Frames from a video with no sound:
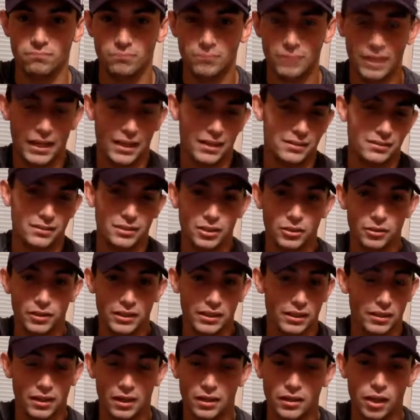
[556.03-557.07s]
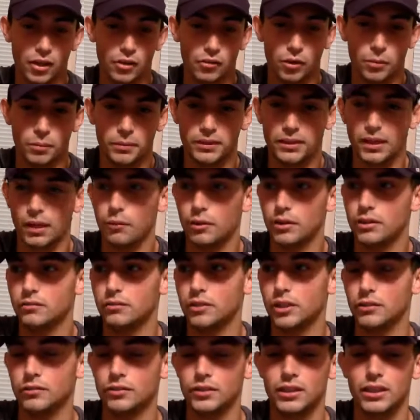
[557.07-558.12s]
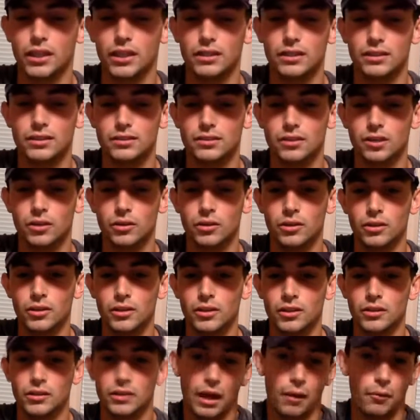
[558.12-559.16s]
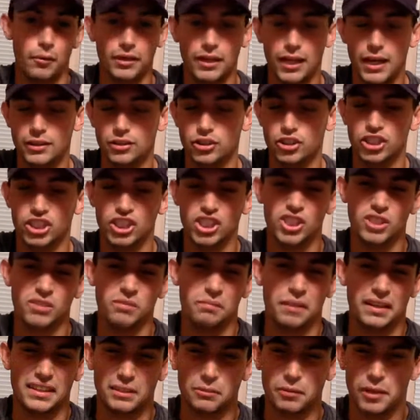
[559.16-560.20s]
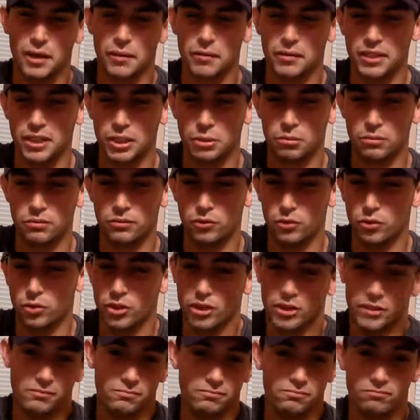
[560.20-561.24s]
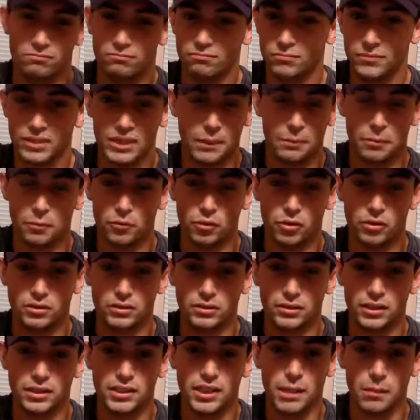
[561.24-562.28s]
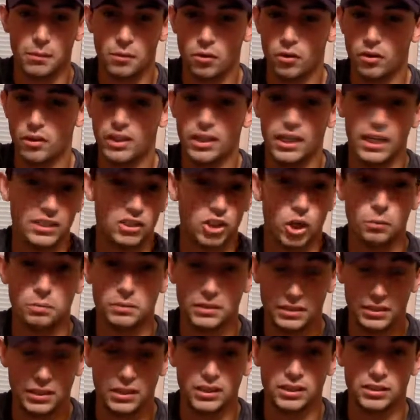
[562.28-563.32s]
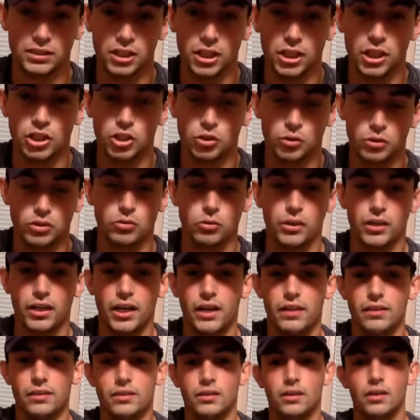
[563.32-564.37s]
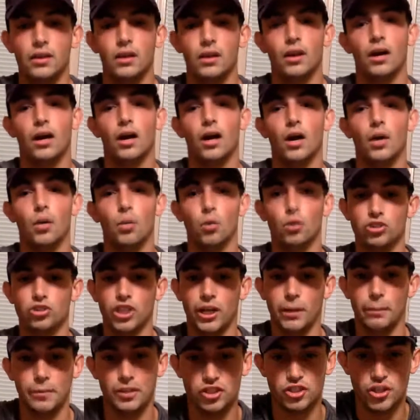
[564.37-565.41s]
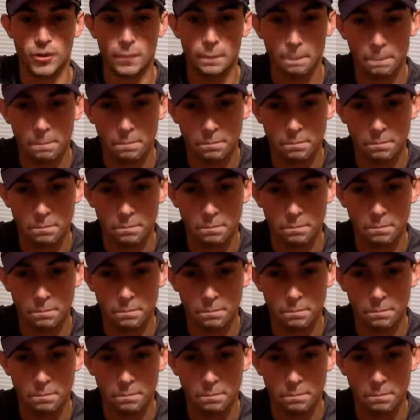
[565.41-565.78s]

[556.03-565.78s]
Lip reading: another opening day win here for the Yankees. So, got one last year. I think we got one the year before. Let's keep it rolling. And let's hope this leads to a 28th World Championship